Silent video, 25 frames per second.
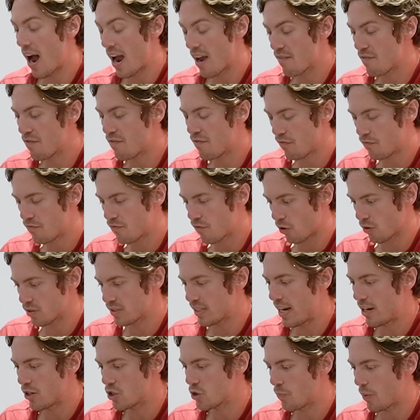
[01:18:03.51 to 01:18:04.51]
I have
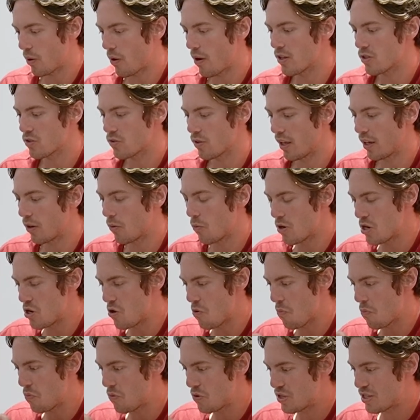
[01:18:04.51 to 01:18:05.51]
firsthand experience. Like when
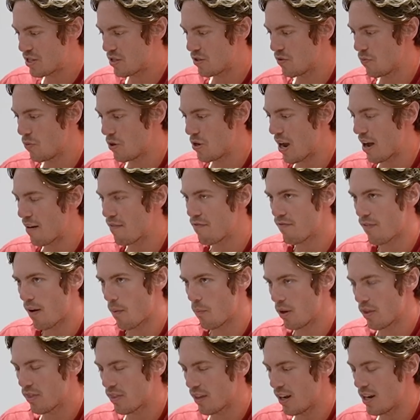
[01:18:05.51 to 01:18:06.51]
you when you have
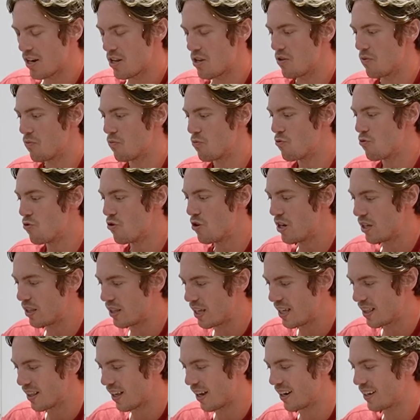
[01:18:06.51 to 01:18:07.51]
fun with it and you
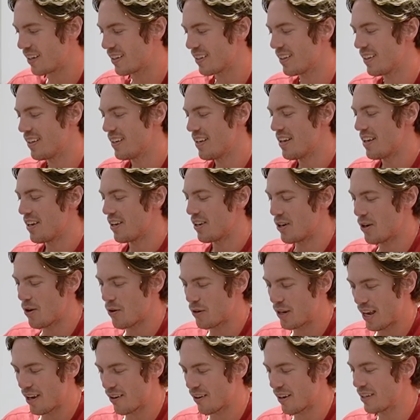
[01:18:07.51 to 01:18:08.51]
really like, you know,
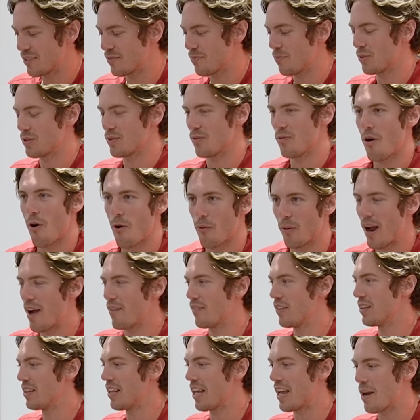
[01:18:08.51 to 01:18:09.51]
okay, you're getting oh, we're
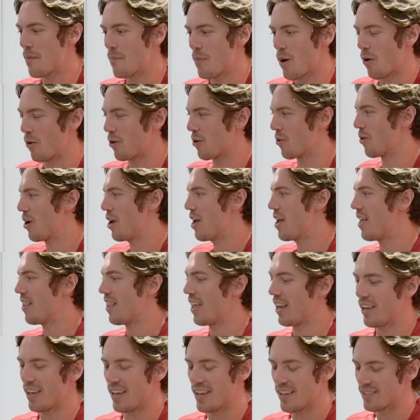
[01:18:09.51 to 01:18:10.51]
having a Lambo. You're
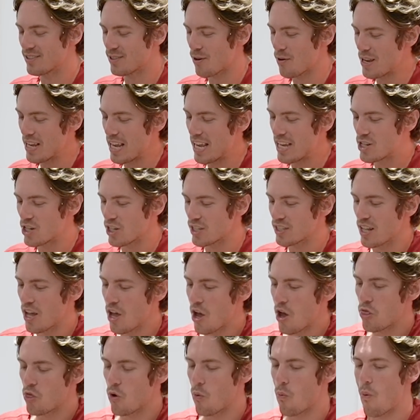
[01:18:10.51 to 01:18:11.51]
like so it just
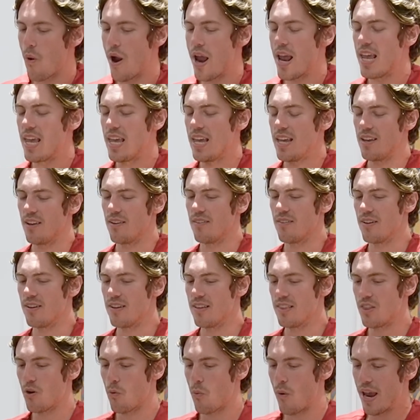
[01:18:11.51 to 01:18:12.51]
the way he
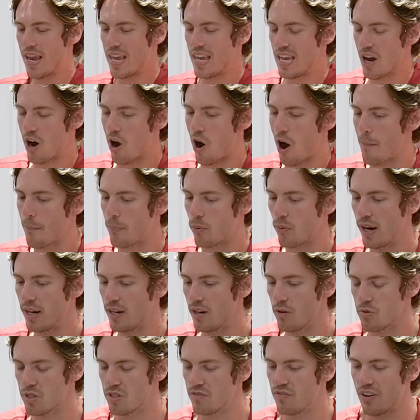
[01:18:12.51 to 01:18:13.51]
the way he
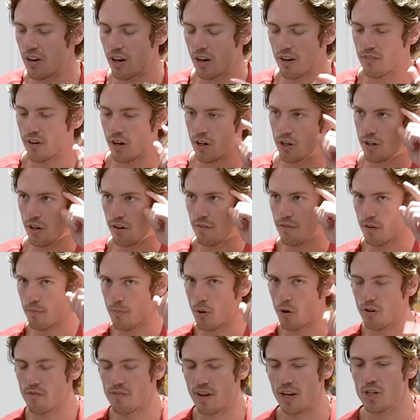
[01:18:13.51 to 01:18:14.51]
operated was very very good for
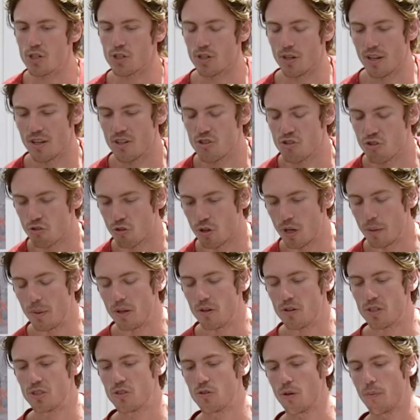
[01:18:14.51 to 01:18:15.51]
motivation.
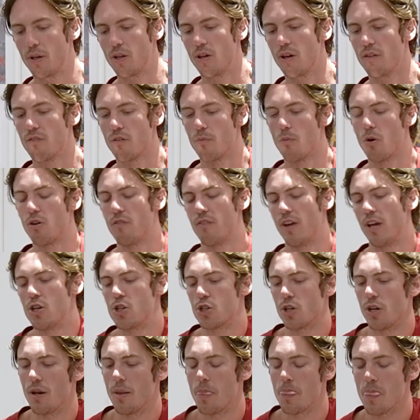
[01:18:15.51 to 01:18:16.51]
Extremely extremely good for
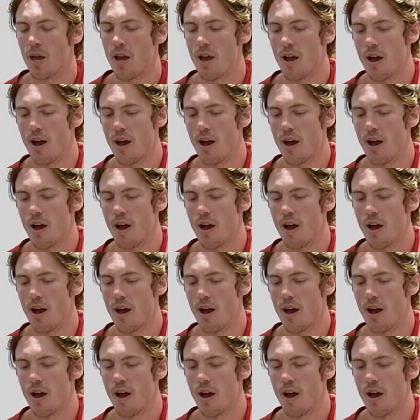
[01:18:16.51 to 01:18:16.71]
motivation.